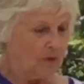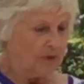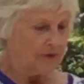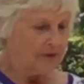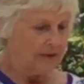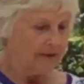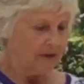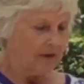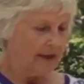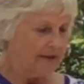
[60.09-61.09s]
order to live
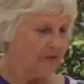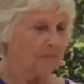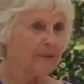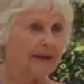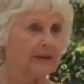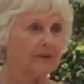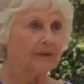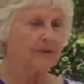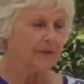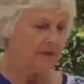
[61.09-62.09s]
our life on planet
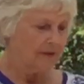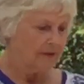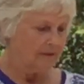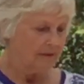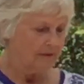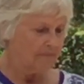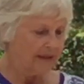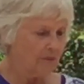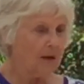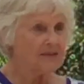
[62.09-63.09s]
Earth, but
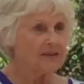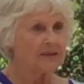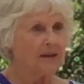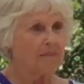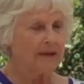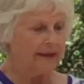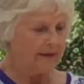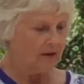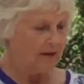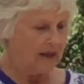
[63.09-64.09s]
it wants to
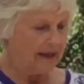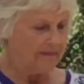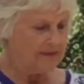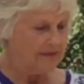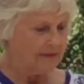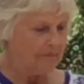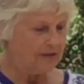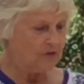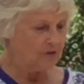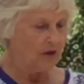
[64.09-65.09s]
dominate our lives and be
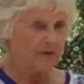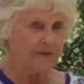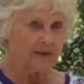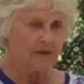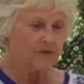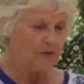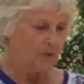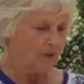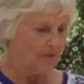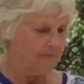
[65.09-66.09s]
stronger than our
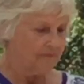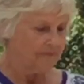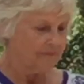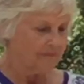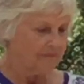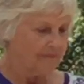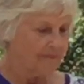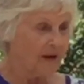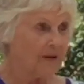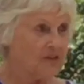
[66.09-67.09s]
soul.
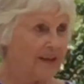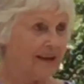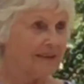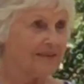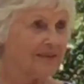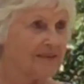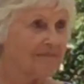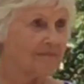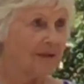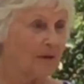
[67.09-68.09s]
Our challenge,
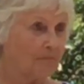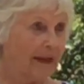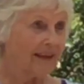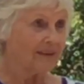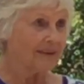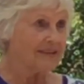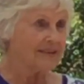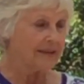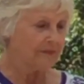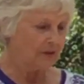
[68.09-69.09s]
our battle, as
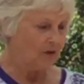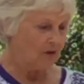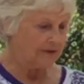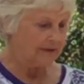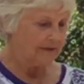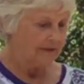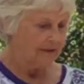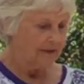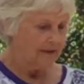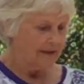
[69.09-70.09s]
Stephen called it,
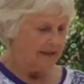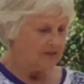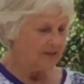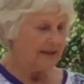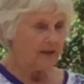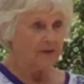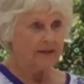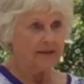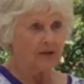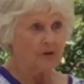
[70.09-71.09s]
is to get our
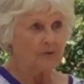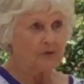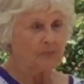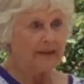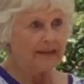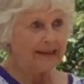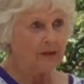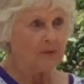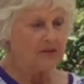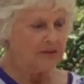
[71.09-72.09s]
ego to
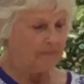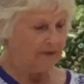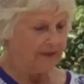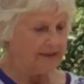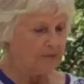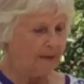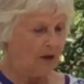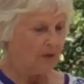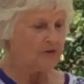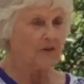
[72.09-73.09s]
relinquish some of its
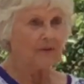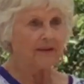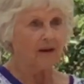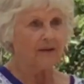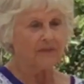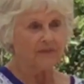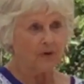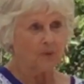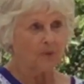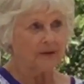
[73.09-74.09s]
power so that our
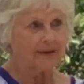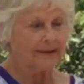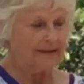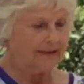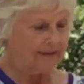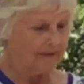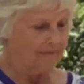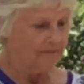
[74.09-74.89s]
soul can lead.